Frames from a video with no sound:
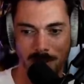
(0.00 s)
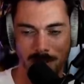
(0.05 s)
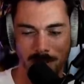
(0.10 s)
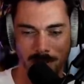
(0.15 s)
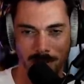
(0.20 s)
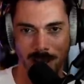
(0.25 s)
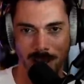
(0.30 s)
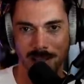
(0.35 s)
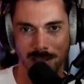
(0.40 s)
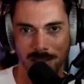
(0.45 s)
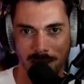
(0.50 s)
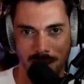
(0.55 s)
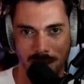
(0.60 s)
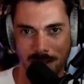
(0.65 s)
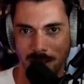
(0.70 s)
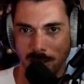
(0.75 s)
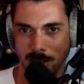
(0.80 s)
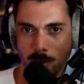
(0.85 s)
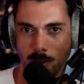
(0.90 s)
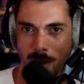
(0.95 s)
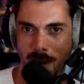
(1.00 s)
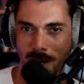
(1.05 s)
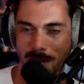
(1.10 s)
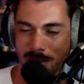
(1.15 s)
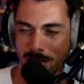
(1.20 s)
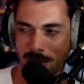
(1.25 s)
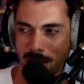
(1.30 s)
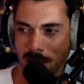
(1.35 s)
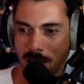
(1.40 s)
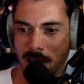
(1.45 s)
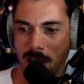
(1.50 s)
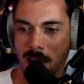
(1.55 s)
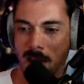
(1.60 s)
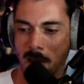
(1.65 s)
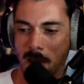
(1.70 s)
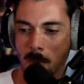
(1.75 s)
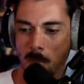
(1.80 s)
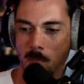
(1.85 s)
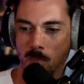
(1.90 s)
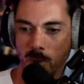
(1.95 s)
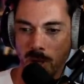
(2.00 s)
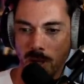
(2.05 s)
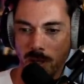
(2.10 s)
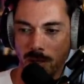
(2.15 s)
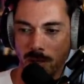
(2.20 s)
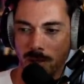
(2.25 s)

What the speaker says: and that's a UX thing. But